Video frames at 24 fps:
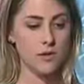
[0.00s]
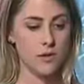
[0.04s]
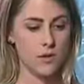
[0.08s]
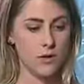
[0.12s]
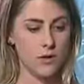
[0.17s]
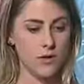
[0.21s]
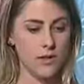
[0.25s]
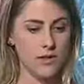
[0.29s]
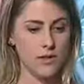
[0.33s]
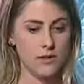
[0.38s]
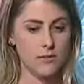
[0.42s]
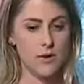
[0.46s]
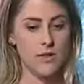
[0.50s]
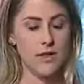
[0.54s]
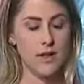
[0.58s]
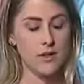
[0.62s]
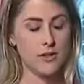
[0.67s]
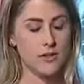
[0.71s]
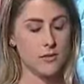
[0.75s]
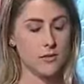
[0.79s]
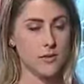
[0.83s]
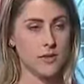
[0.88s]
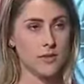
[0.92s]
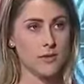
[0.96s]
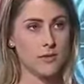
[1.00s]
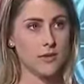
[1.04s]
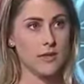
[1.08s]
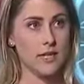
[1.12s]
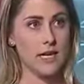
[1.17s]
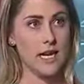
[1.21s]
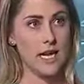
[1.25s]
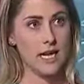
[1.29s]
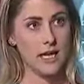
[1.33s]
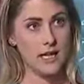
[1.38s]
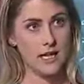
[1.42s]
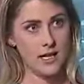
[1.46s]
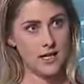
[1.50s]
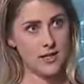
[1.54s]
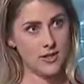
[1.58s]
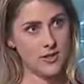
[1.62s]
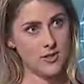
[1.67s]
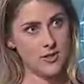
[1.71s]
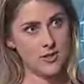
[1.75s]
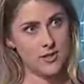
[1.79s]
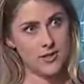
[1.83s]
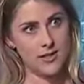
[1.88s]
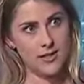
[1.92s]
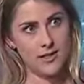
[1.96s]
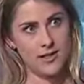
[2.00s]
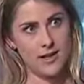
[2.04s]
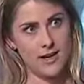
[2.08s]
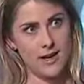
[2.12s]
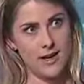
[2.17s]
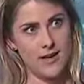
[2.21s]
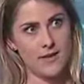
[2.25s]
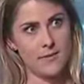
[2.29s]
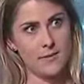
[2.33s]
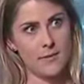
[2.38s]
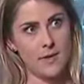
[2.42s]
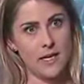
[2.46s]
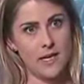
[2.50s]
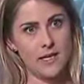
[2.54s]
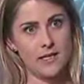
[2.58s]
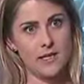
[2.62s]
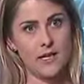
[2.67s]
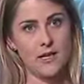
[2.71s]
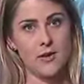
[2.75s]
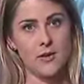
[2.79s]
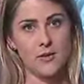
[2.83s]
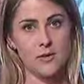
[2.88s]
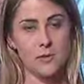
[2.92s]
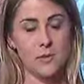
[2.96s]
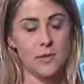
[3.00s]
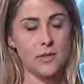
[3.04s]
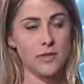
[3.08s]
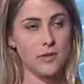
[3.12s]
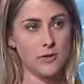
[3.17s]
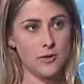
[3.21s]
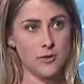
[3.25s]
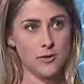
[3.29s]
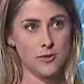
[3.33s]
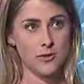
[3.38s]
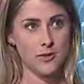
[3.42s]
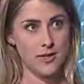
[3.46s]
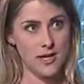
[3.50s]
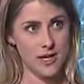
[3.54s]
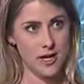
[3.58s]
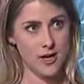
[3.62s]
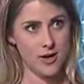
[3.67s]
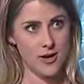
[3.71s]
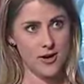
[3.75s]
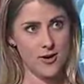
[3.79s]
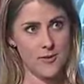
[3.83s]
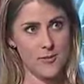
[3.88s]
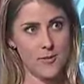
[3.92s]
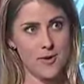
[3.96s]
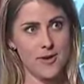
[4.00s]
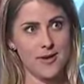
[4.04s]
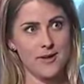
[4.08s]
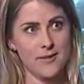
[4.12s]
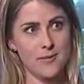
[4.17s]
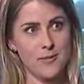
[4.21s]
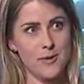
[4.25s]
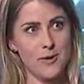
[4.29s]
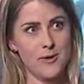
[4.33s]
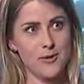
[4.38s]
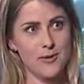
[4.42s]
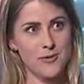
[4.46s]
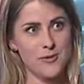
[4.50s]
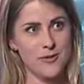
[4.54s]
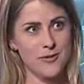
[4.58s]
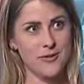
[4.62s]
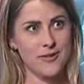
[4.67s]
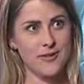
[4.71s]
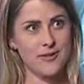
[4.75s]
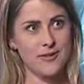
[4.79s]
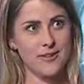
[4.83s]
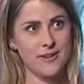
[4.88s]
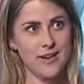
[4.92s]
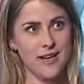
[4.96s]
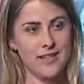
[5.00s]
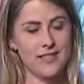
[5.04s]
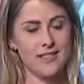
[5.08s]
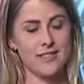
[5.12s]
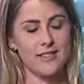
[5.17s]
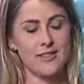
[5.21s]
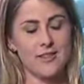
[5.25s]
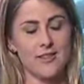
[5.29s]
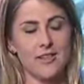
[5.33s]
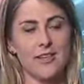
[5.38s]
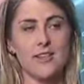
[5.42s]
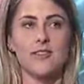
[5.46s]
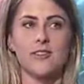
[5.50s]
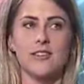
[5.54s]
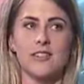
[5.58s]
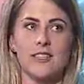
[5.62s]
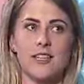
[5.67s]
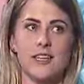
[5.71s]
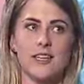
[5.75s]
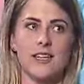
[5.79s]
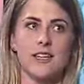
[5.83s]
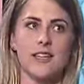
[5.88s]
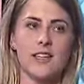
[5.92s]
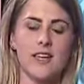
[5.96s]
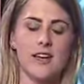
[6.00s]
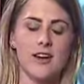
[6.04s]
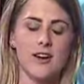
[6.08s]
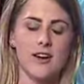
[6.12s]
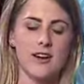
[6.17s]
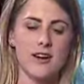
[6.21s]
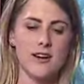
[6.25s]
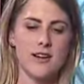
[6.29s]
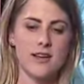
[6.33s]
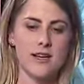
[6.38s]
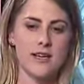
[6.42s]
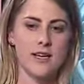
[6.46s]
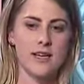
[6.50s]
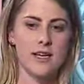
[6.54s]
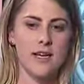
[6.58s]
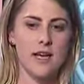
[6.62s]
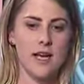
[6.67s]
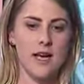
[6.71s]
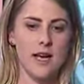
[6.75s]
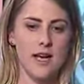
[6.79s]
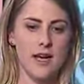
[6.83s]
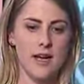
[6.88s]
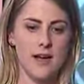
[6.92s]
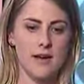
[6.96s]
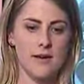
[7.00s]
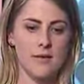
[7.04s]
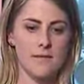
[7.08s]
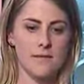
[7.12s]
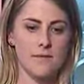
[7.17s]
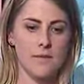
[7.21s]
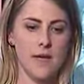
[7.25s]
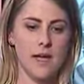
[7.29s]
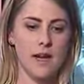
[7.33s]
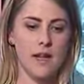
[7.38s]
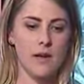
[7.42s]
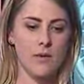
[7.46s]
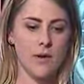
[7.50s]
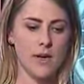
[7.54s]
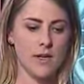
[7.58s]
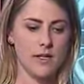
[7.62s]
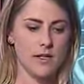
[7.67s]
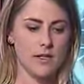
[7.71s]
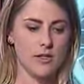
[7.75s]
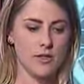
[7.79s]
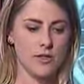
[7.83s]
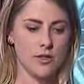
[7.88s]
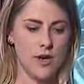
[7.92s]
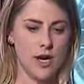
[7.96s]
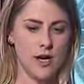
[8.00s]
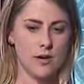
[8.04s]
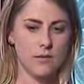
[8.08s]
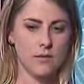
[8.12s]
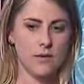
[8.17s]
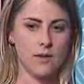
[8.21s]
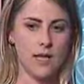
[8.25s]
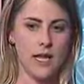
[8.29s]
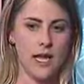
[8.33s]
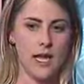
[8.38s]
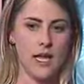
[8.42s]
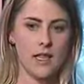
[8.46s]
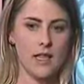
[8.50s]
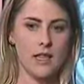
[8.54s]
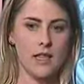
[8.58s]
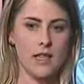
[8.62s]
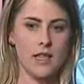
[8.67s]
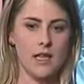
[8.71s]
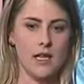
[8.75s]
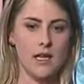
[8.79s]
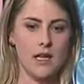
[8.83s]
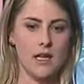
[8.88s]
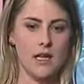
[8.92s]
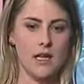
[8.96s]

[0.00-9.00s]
be told, and one that should be told in English, because I know it's being told here, but we don't necessarily understand it there. And I wanted to try to relate